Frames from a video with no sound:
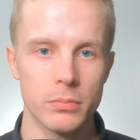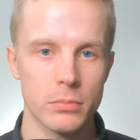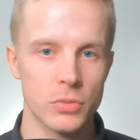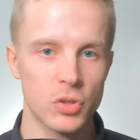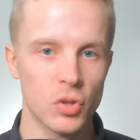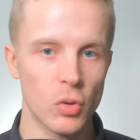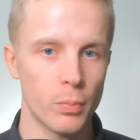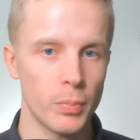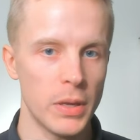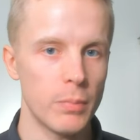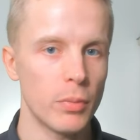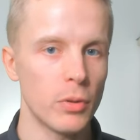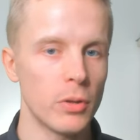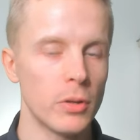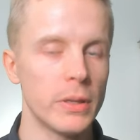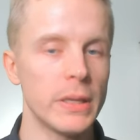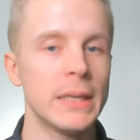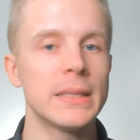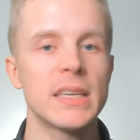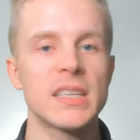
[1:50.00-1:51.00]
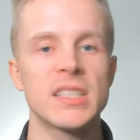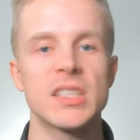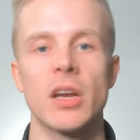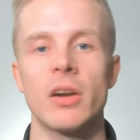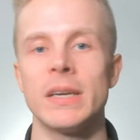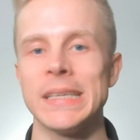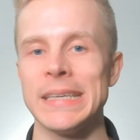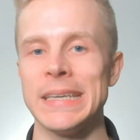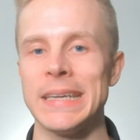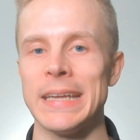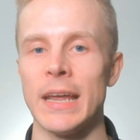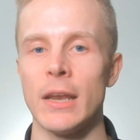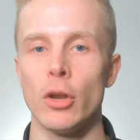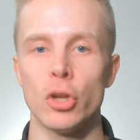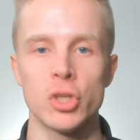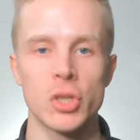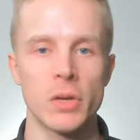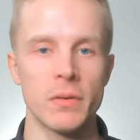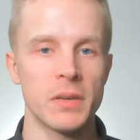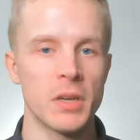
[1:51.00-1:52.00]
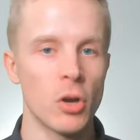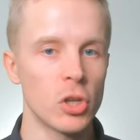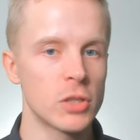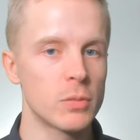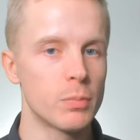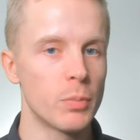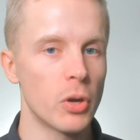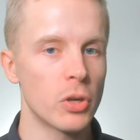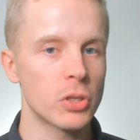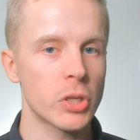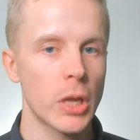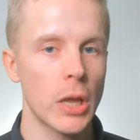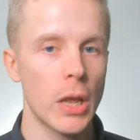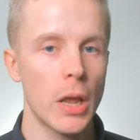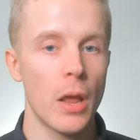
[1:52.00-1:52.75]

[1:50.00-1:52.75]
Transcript: So people in the Sardinian longevity hotspot,